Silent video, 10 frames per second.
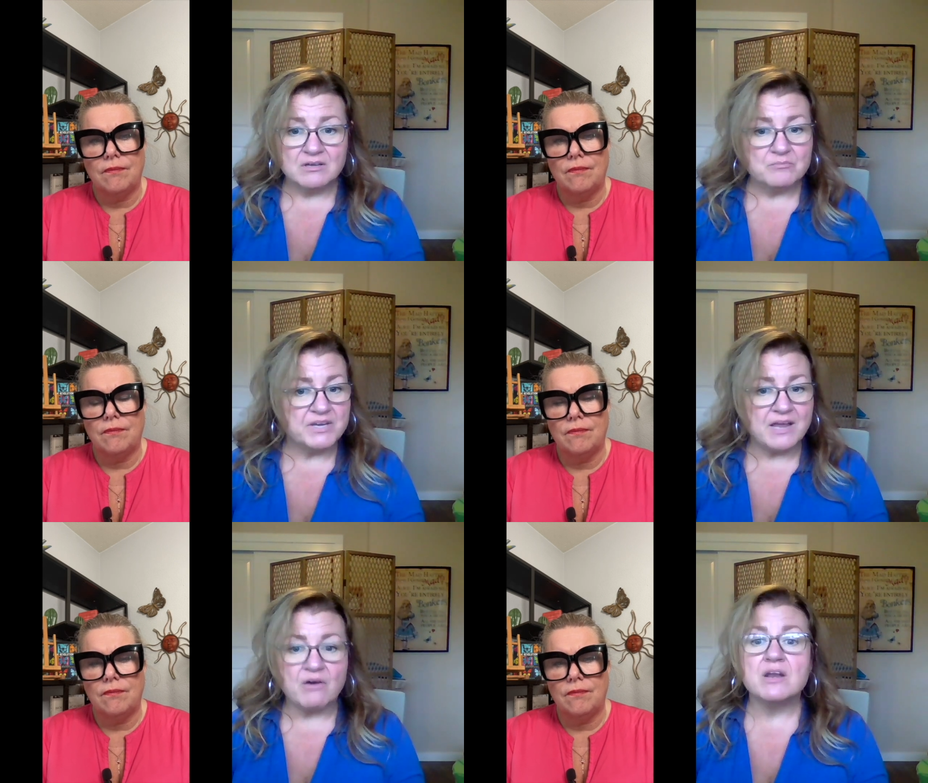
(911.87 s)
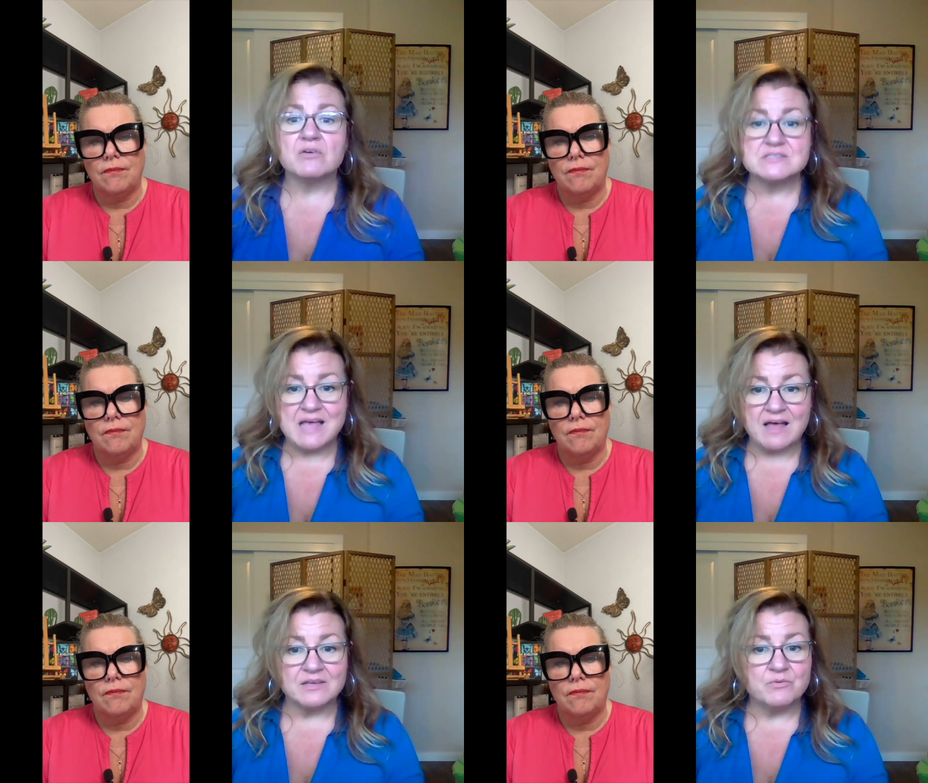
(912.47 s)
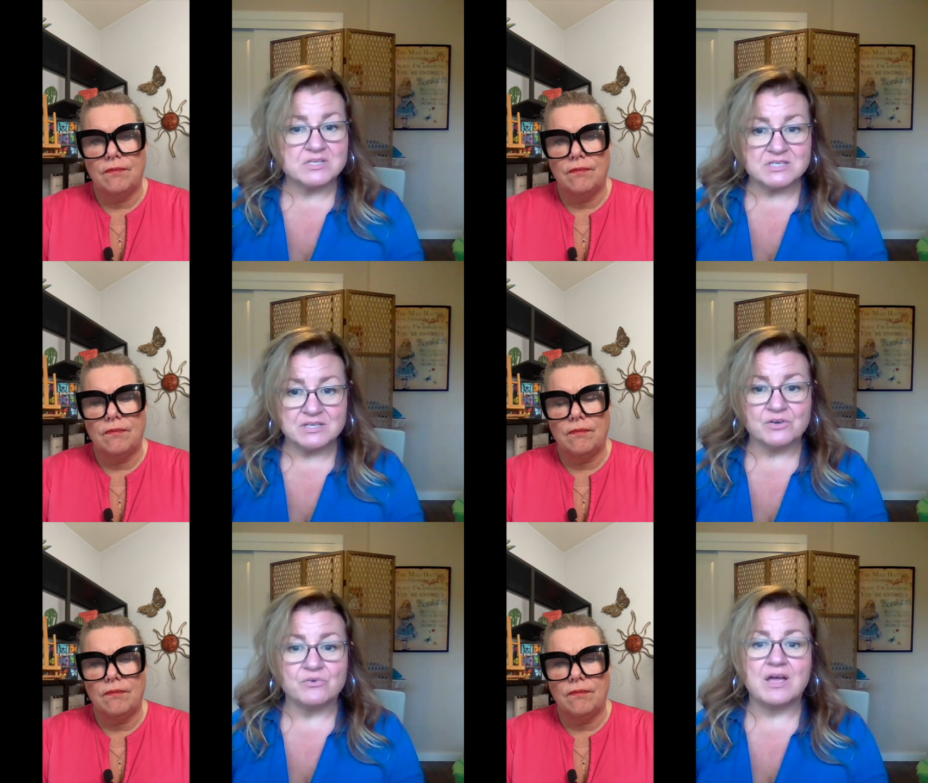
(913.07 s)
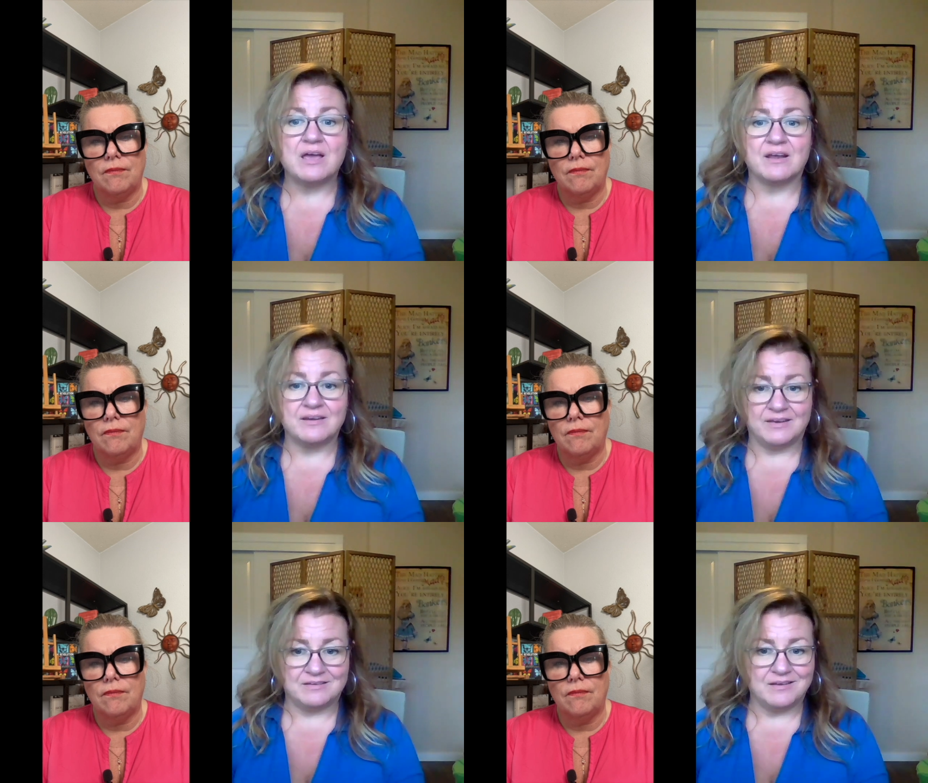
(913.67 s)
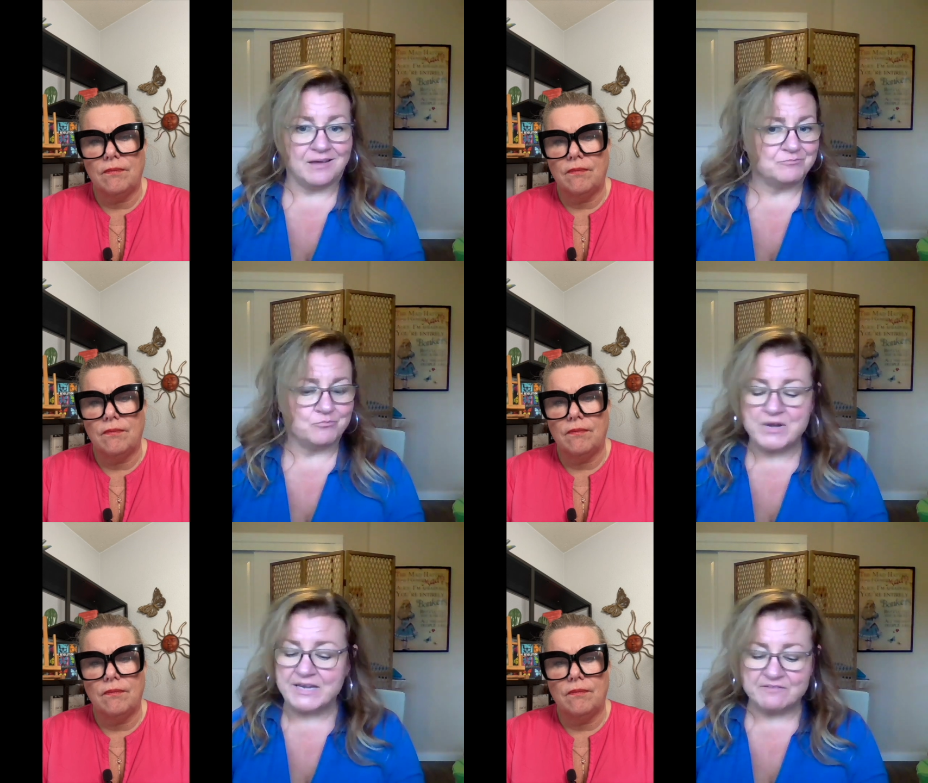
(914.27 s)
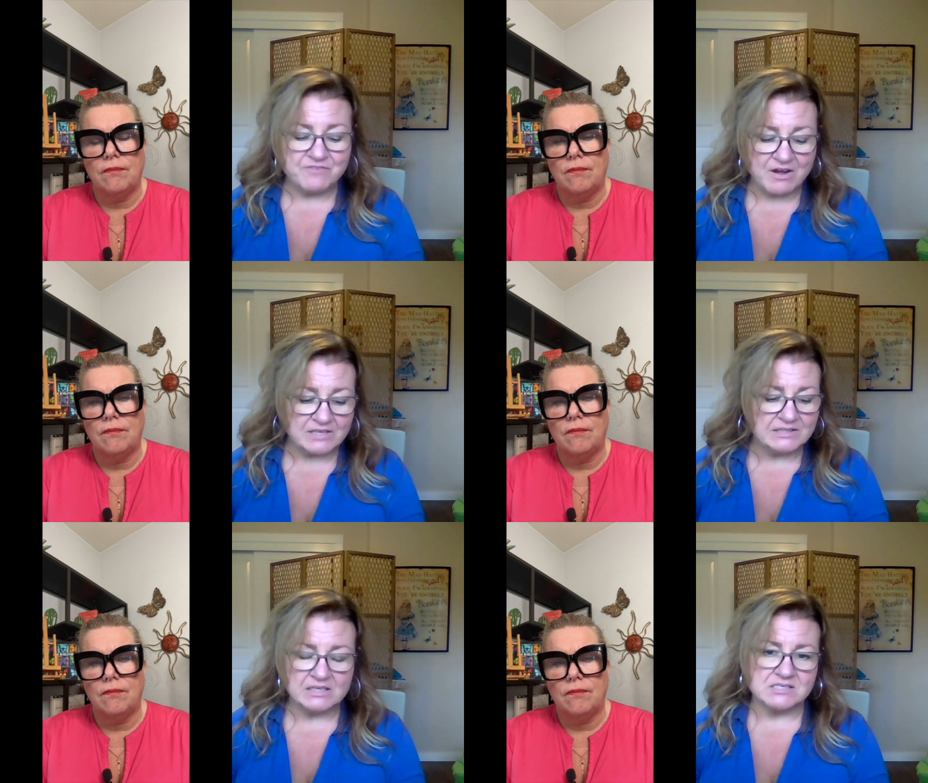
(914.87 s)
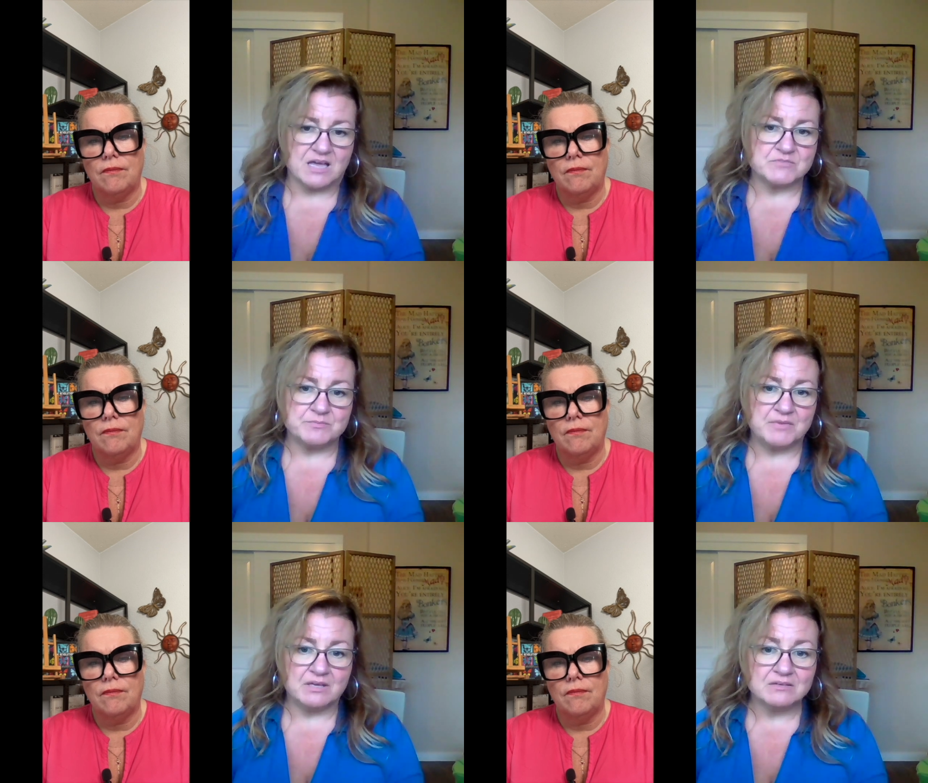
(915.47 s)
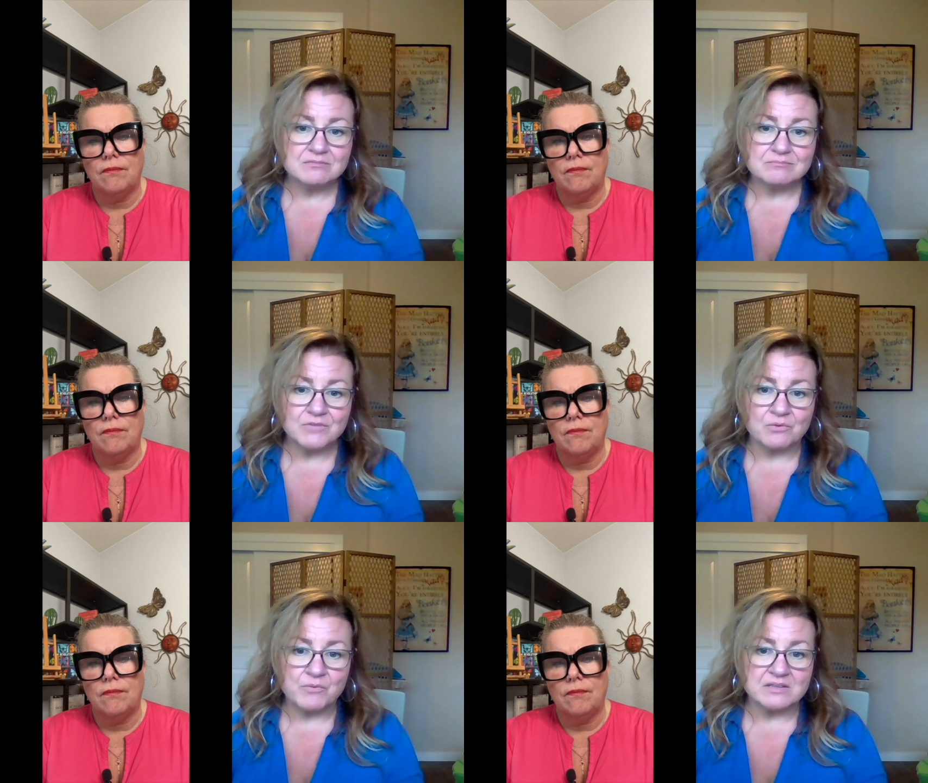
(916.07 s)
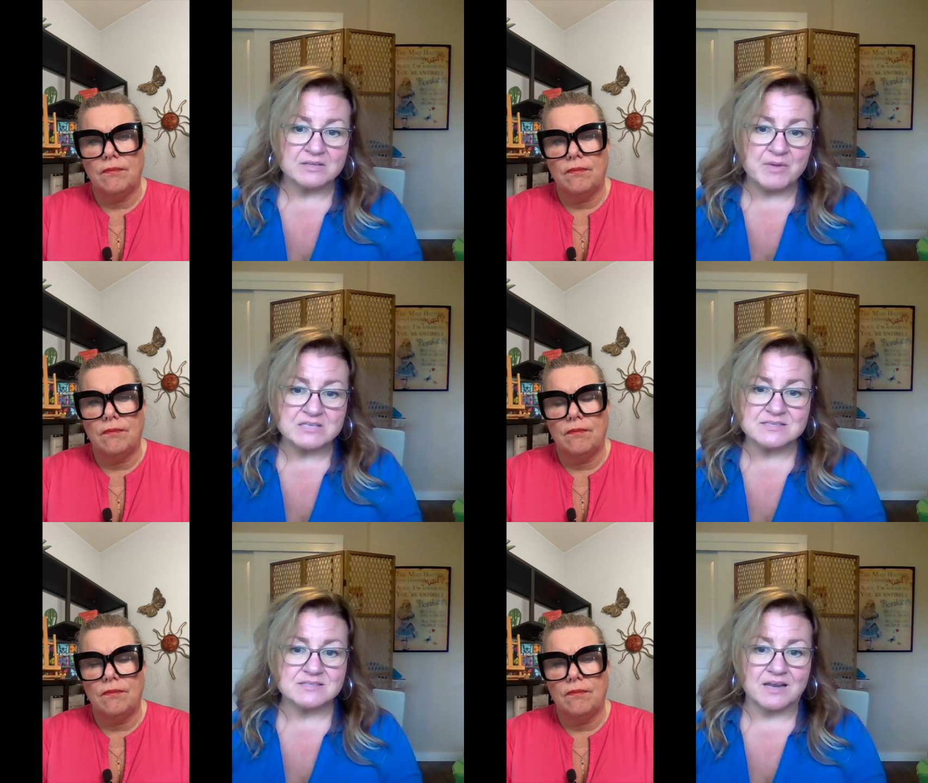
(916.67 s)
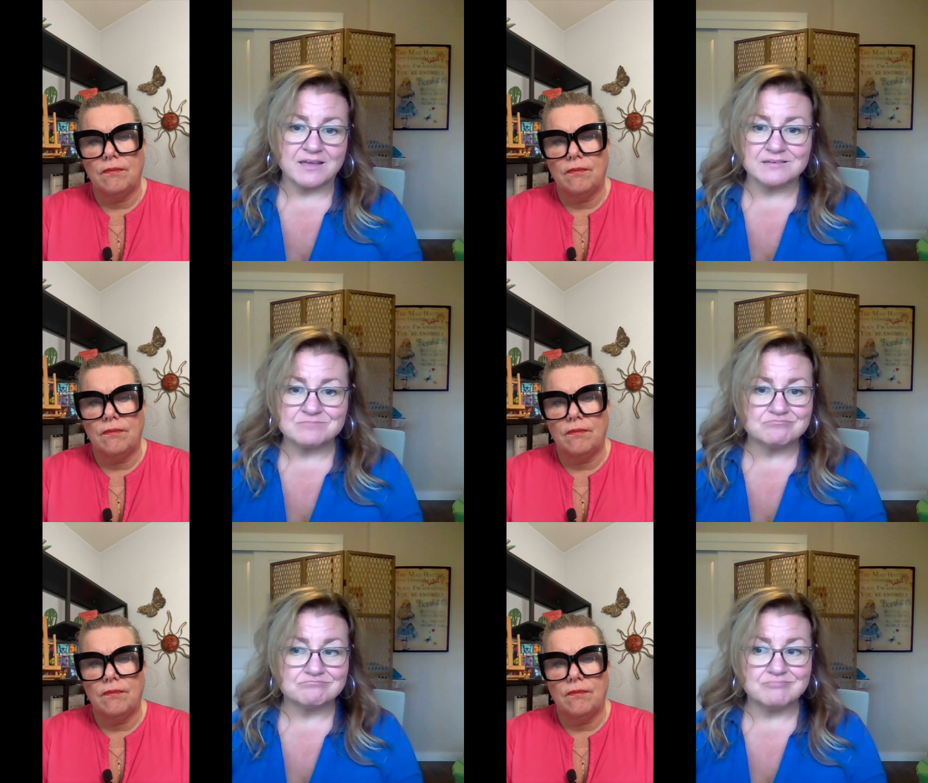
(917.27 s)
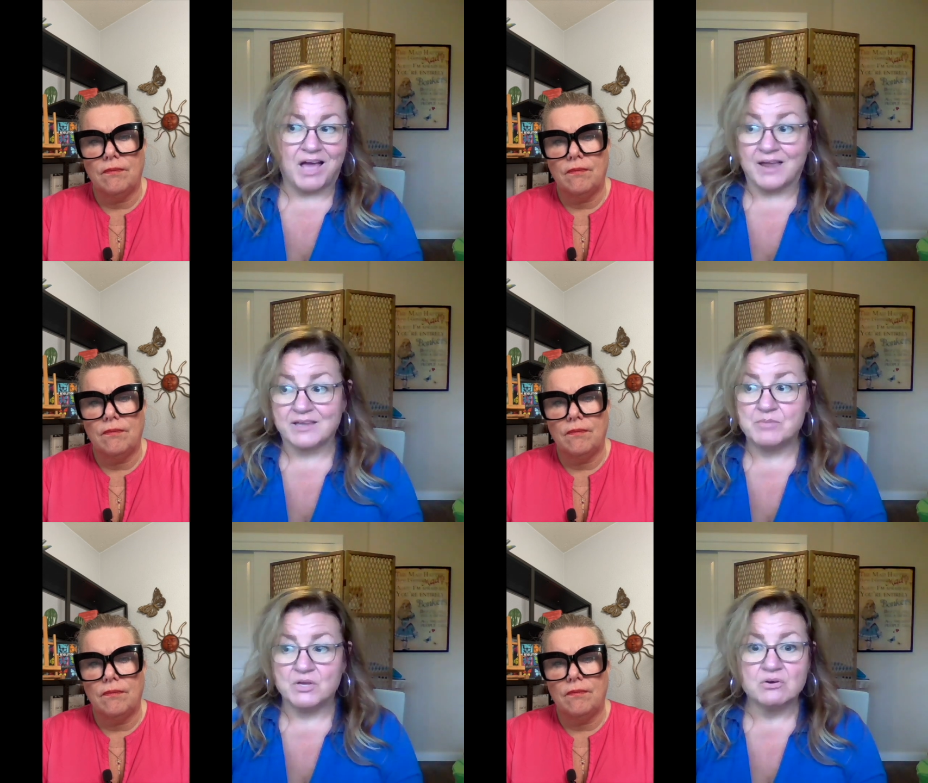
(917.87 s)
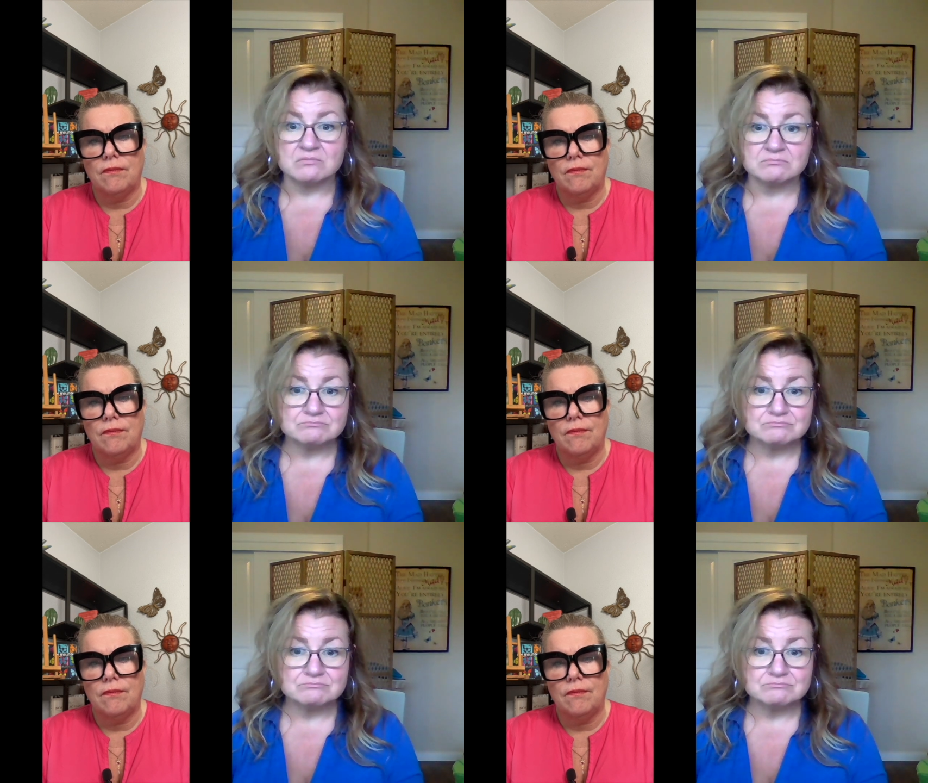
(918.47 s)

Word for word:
Speaker 1: but now I know exactly what to do, and I need I we need very little time to meet on a weekly basis, and I can I can be her.